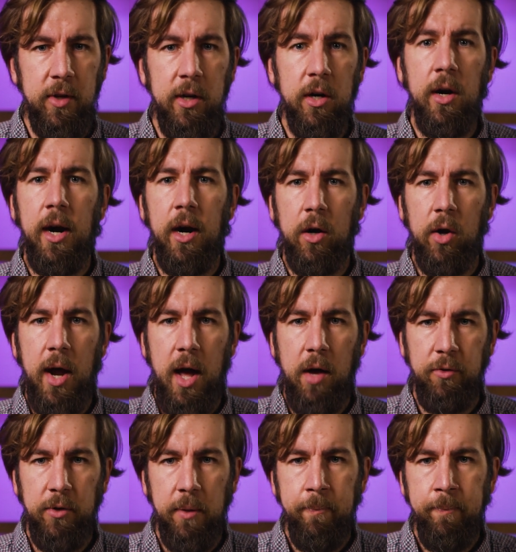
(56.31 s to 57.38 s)
in your
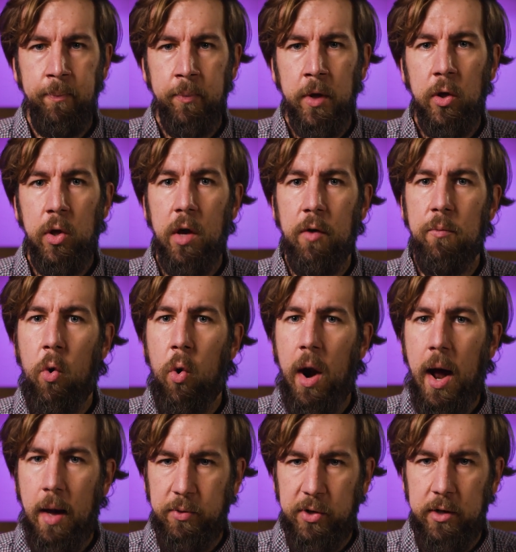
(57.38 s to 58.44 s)
aircraft, you have more
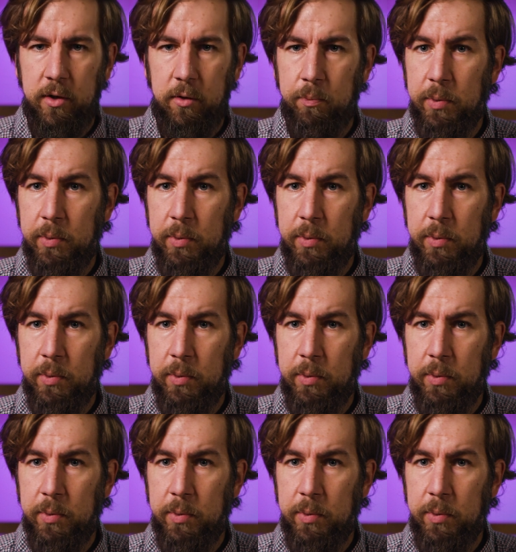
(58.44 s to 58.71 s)
options